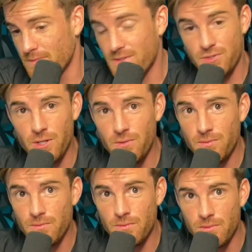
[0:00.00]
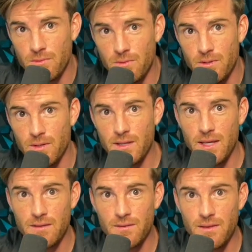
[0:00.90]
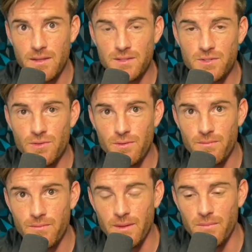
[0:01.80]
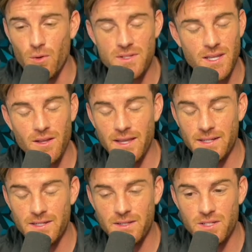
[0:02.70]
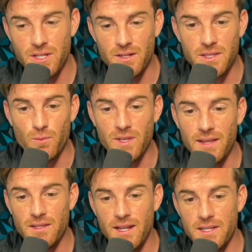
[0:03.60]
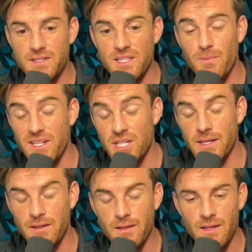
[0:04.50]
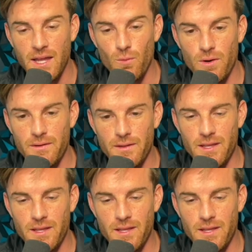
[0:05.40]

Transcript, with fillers: It's true. Can't it's the truth. I'm gonna always tell it like it is on the channel. It's like we got the United States by cheating at war.